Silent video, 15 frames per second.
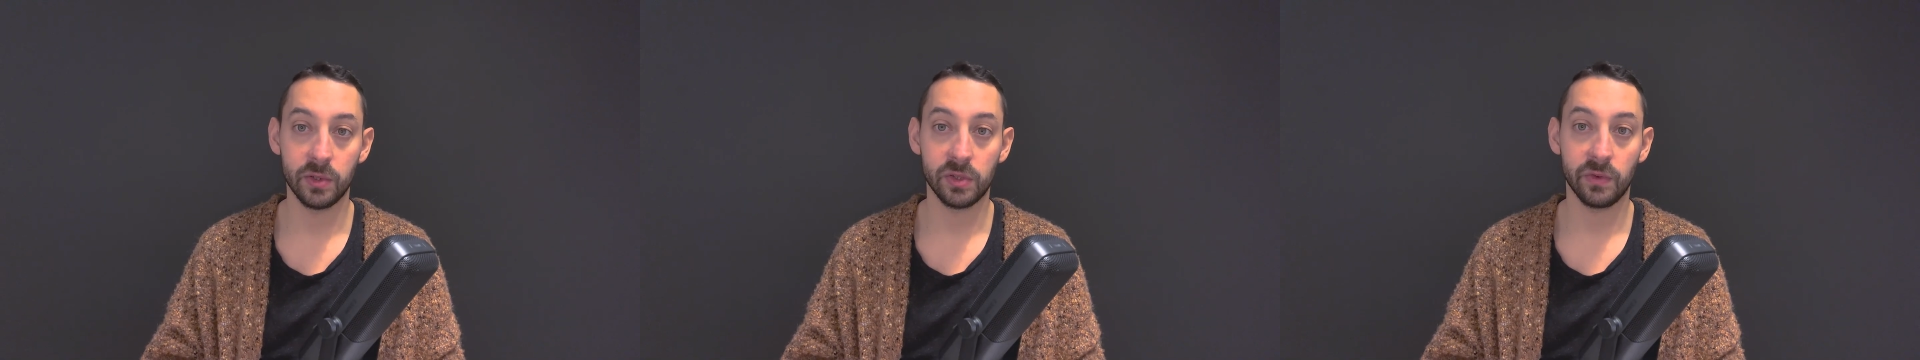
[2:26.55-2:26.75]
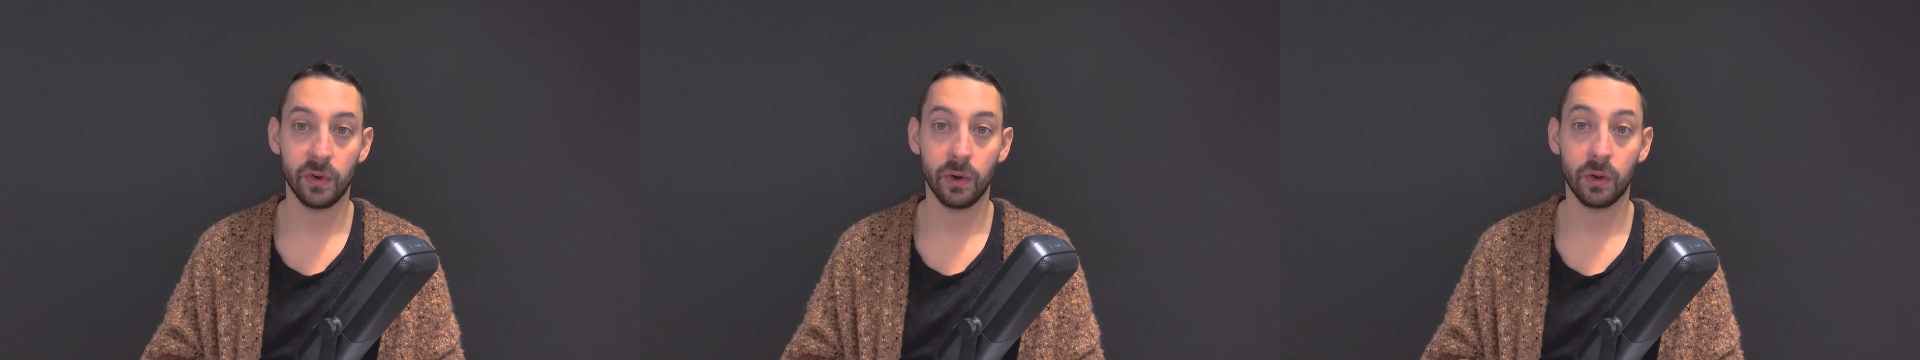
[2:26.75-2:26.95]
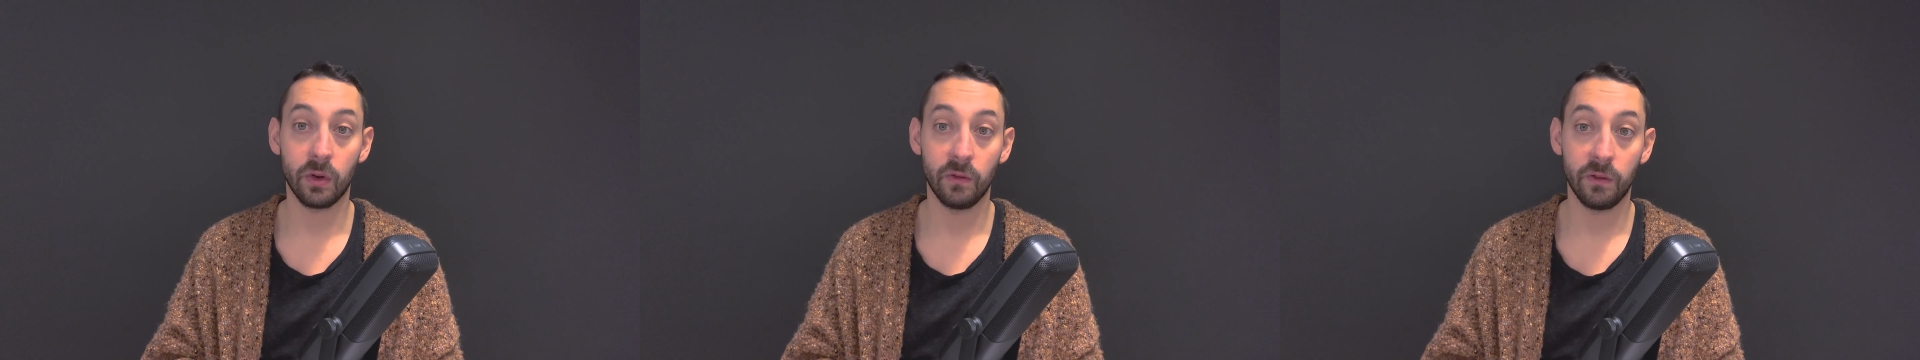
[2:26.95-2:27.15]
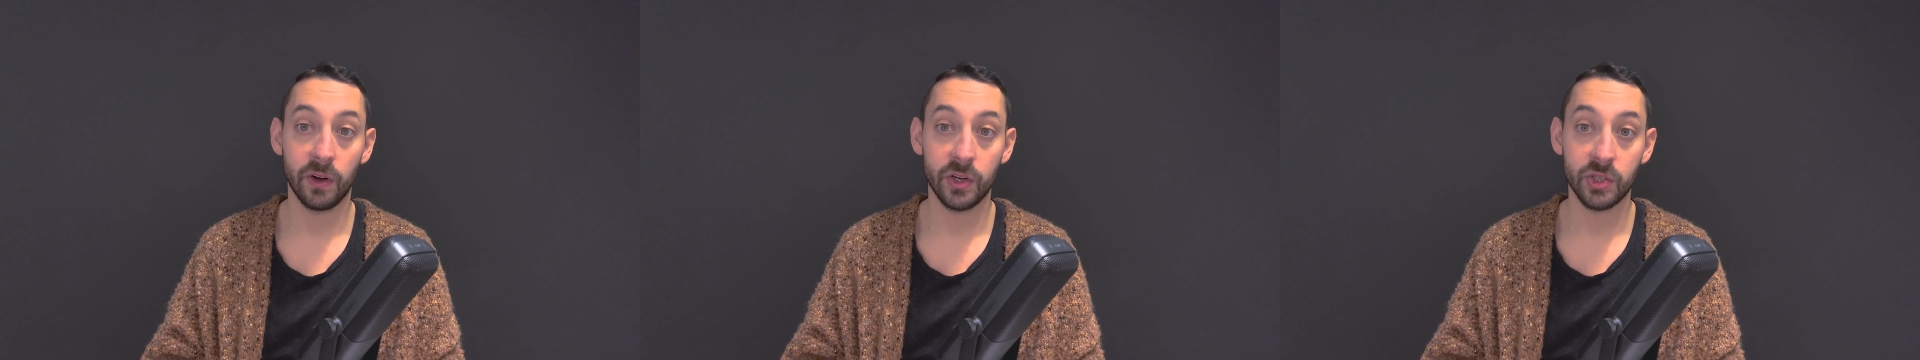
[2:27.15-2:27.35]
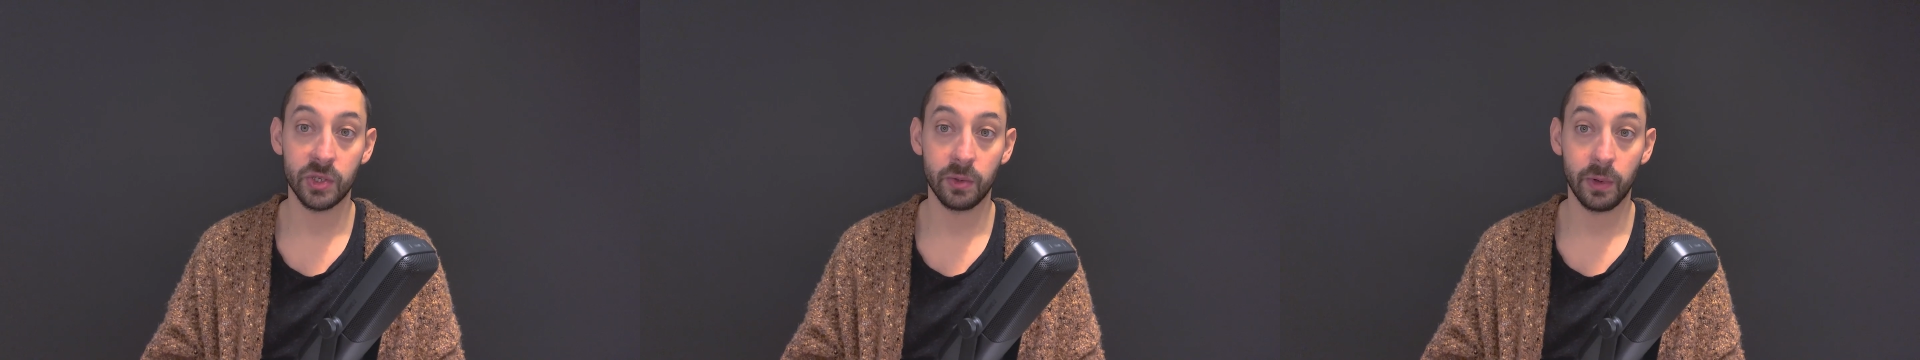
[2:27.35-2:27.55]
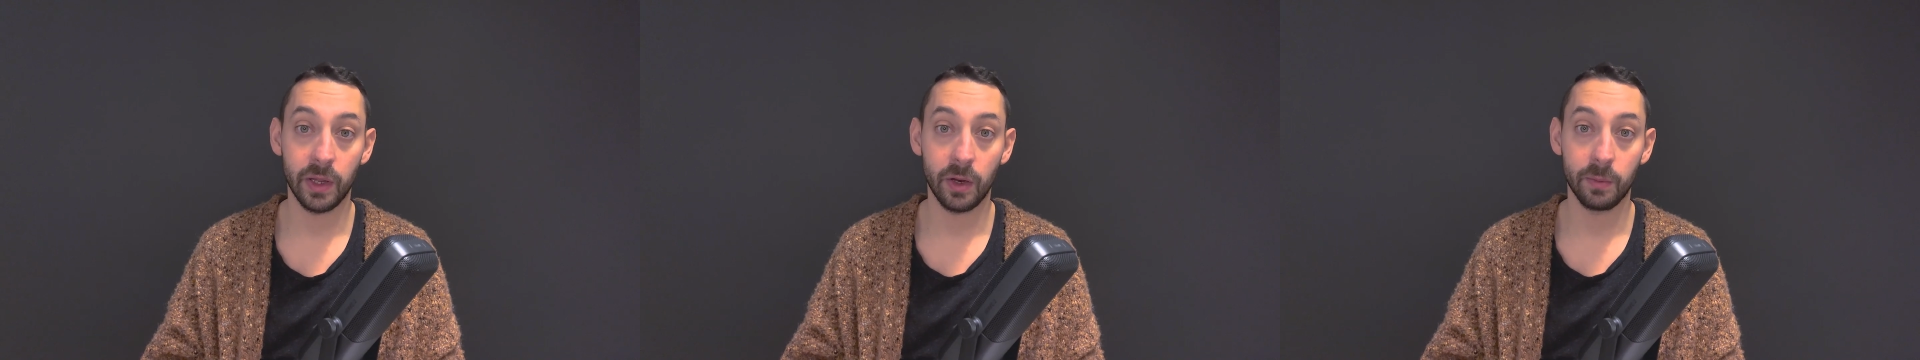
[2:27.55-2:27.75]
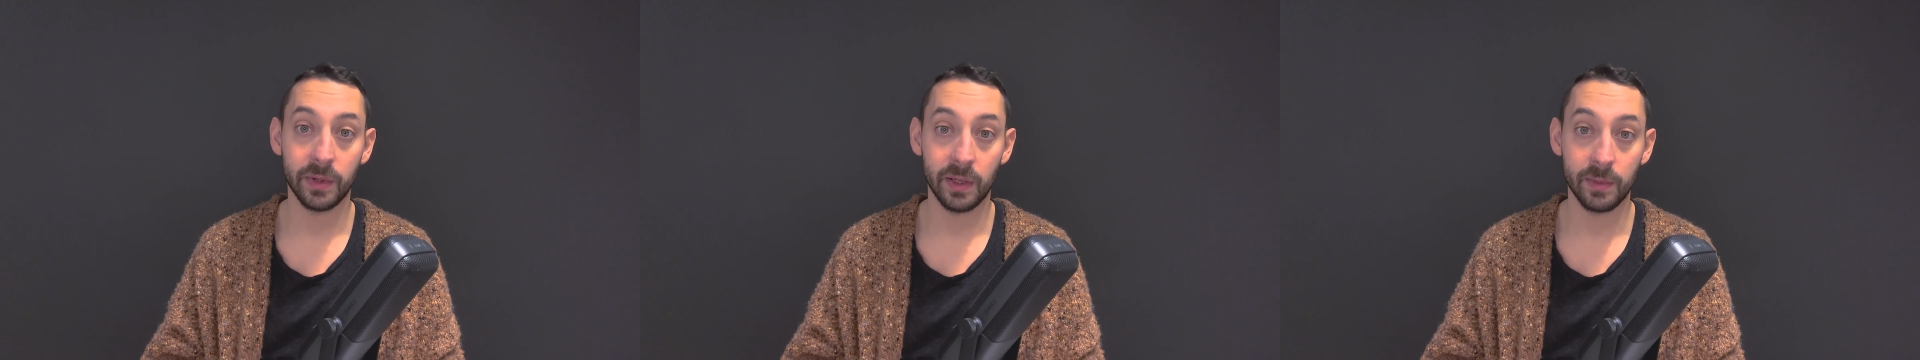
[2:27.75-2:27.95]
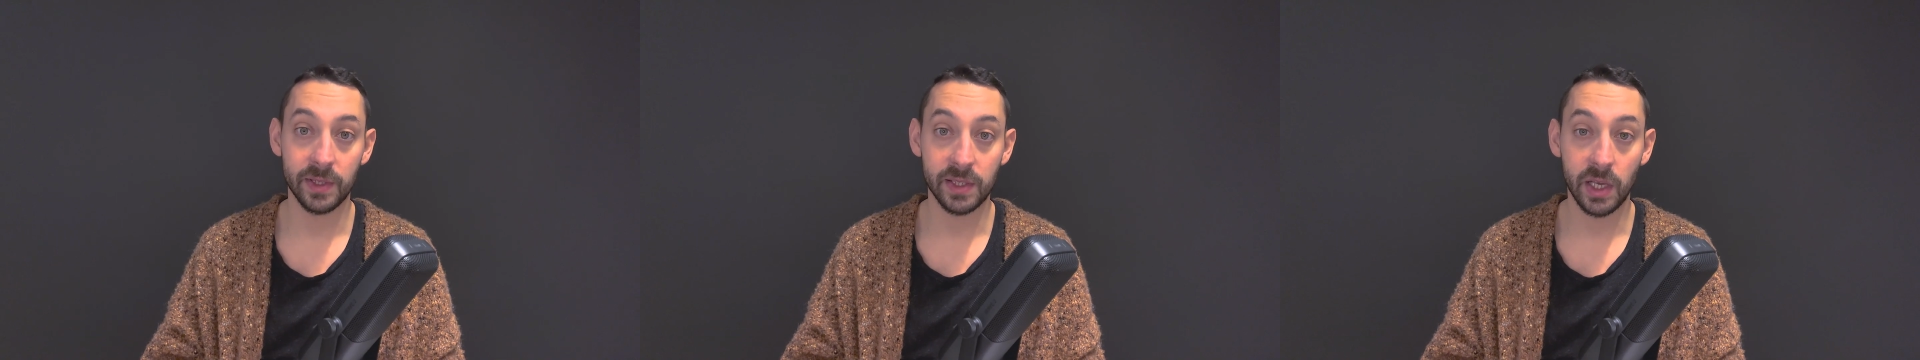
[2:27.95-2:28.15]
used for conversion rate
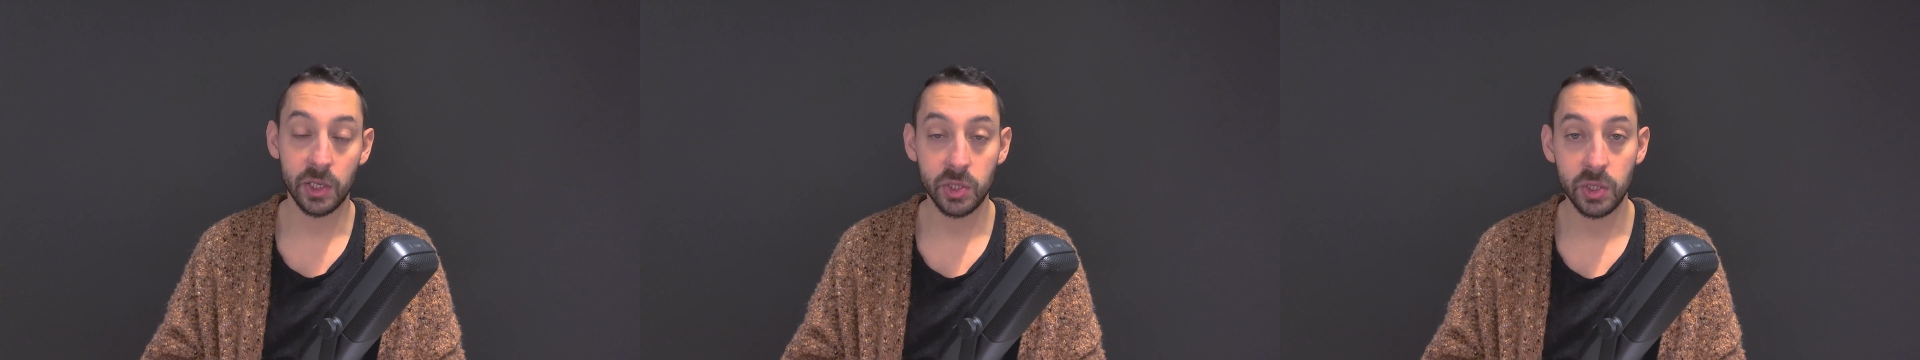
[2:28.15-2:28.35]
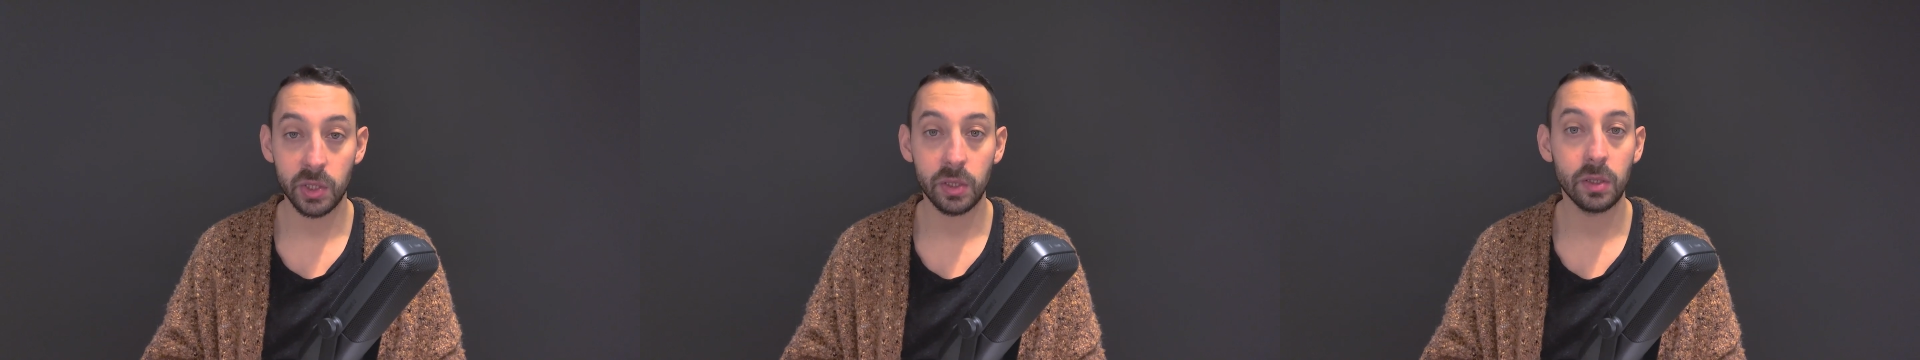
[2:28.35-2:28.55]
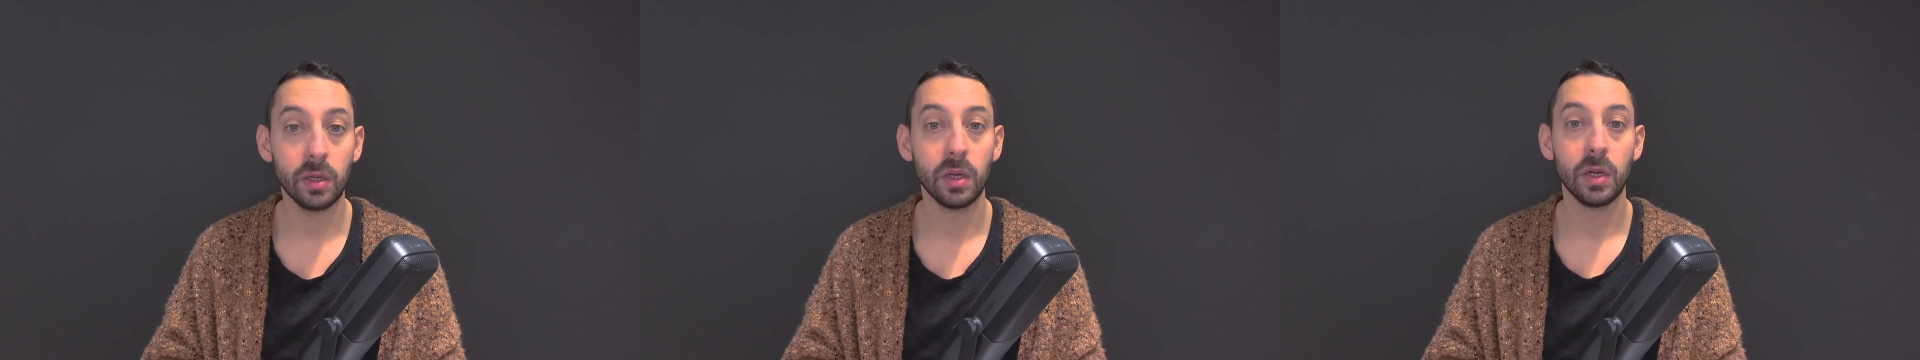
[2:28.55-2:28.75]
optimization.